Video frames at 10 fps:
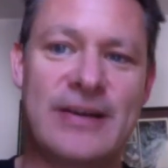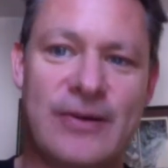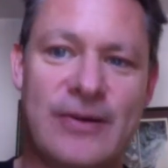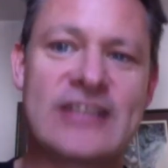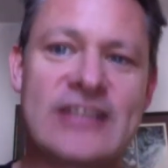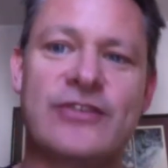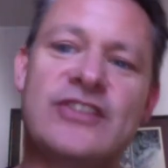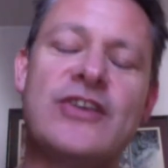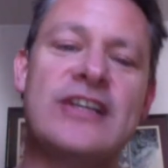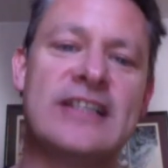We're sort
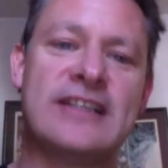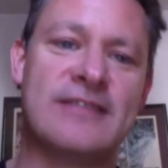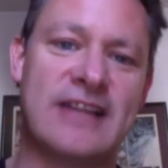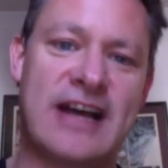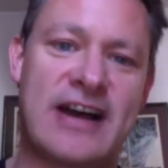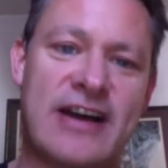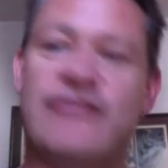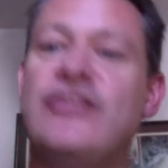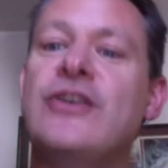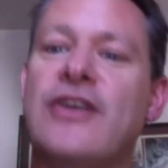of doing a
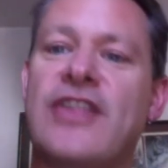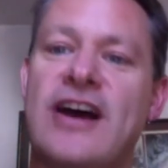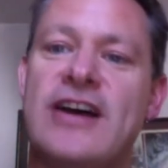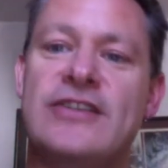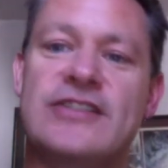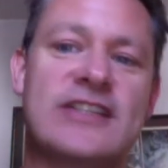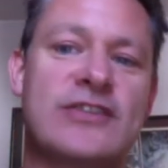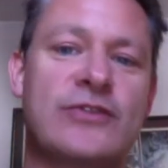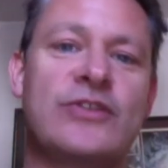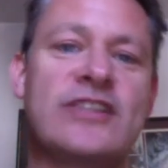few of those.
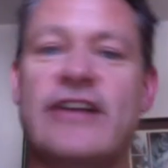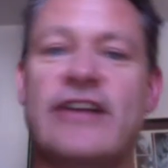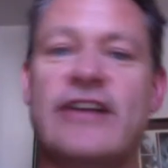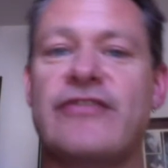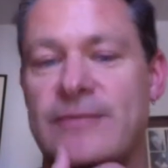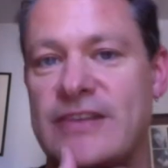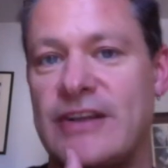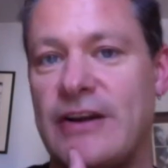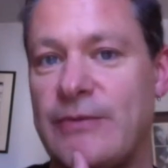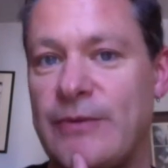It's all stuff that,
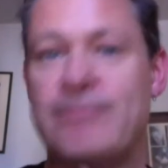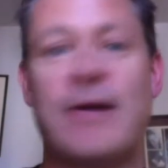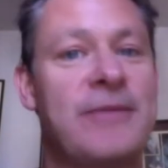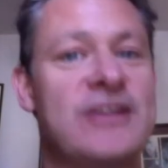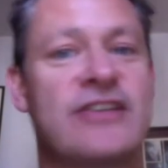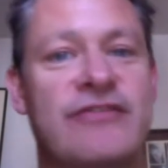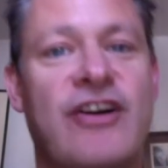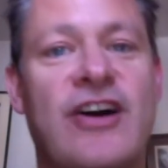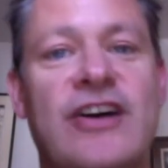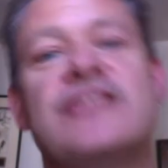we published in
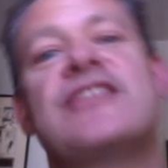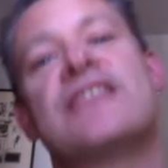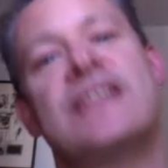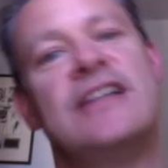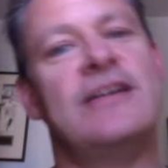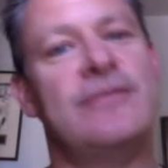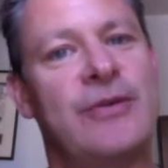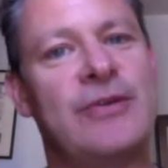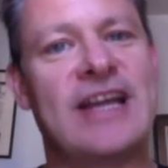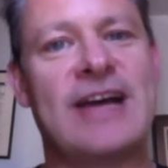France,
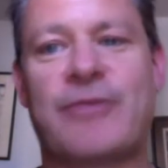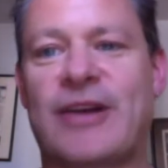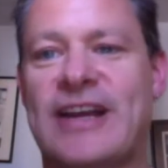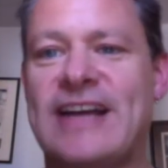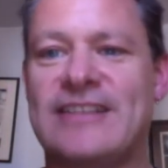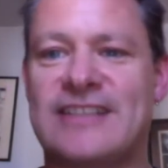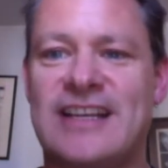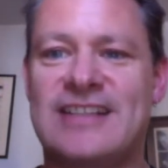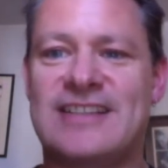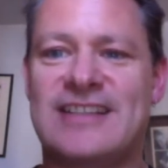but we're now bringing out
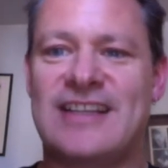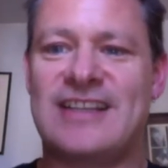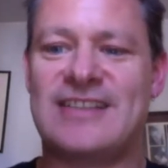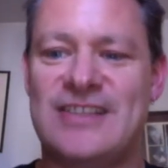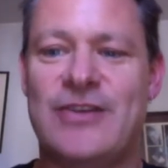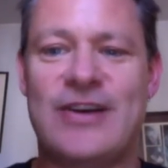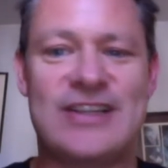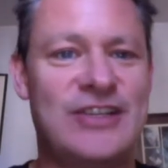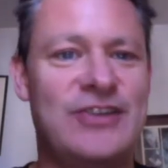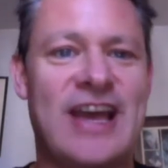to the
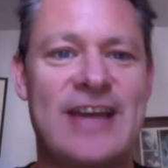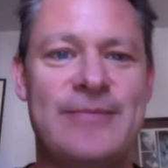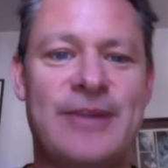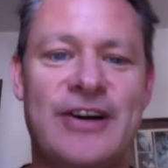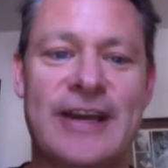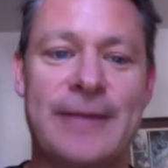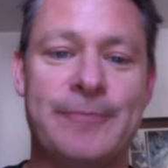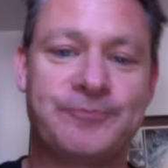US, UK market.